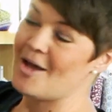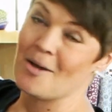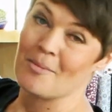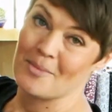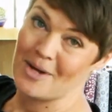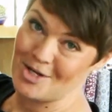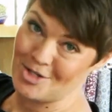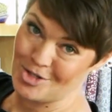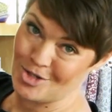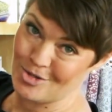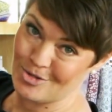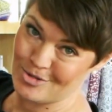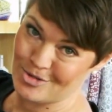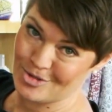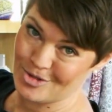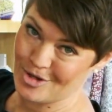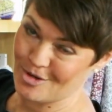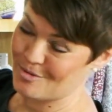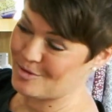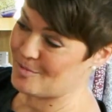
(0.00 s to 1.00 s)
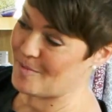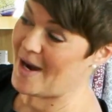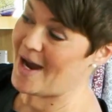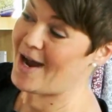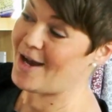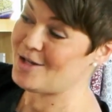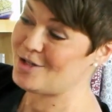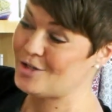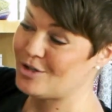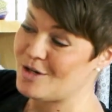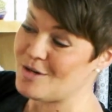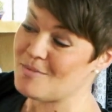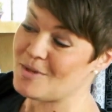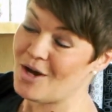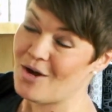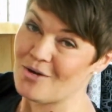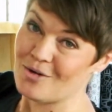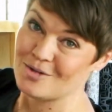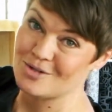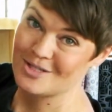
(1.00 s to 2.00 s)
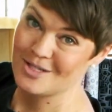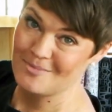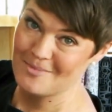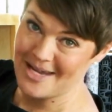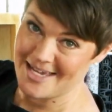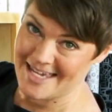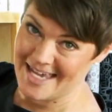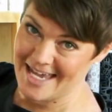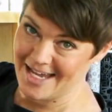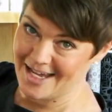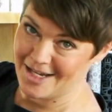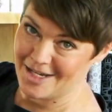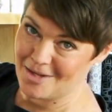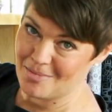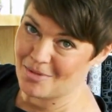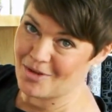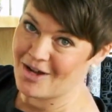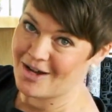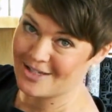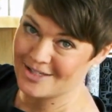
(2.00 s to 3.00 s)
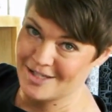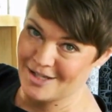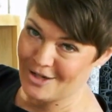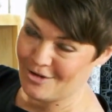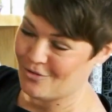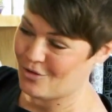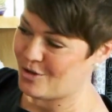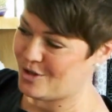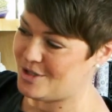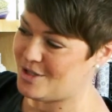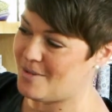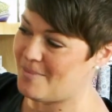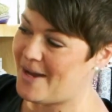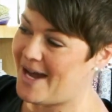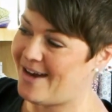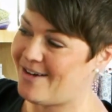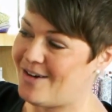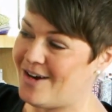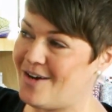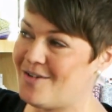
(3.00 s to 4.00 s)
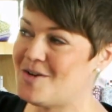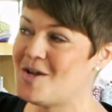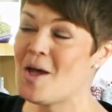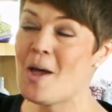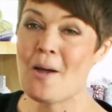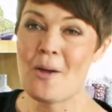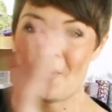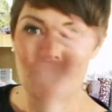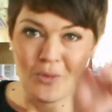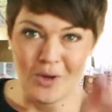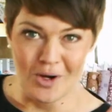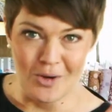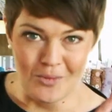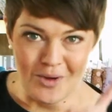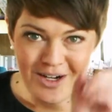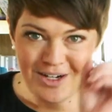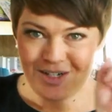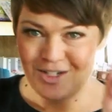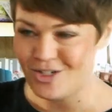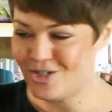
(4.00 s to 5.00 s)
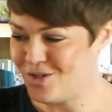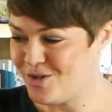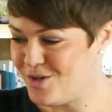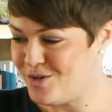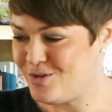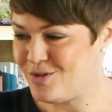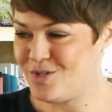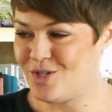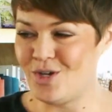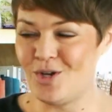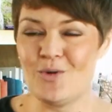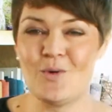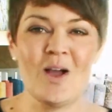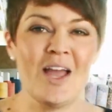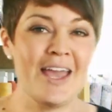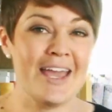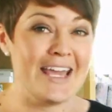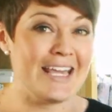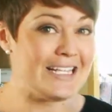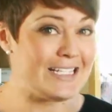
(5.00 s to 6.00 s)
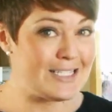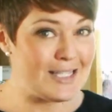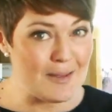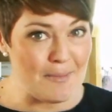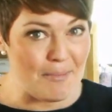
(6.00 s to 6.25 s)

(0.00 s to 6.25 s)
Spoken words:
my 2 scoops, my ice cream cones and my candy blocks, and of course the background. What I wanted to show you too is the